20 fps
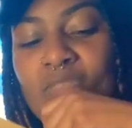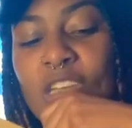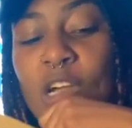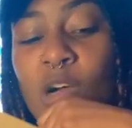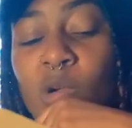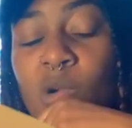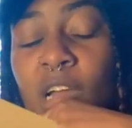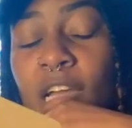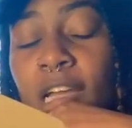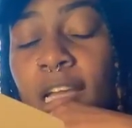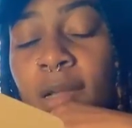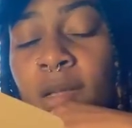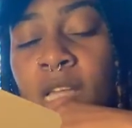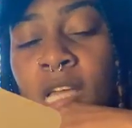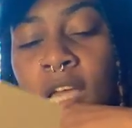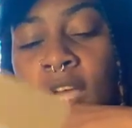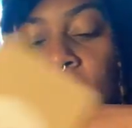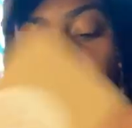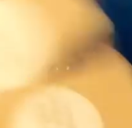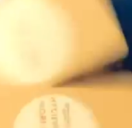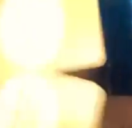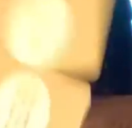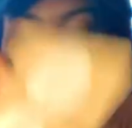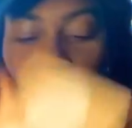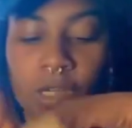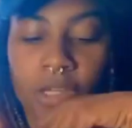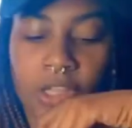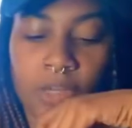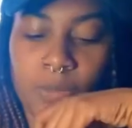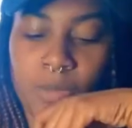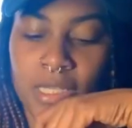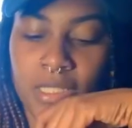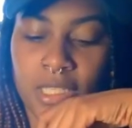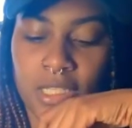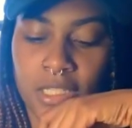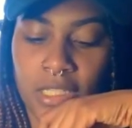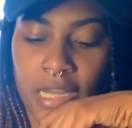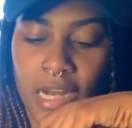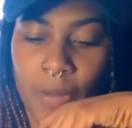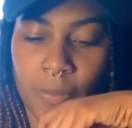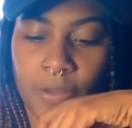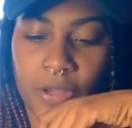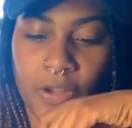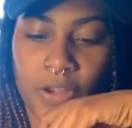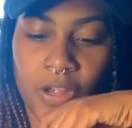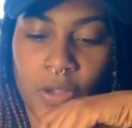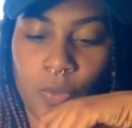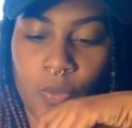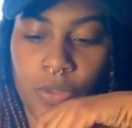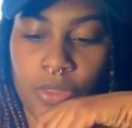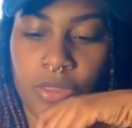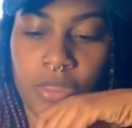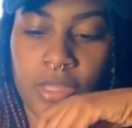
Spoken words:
Okay, so another message that I'm hearing with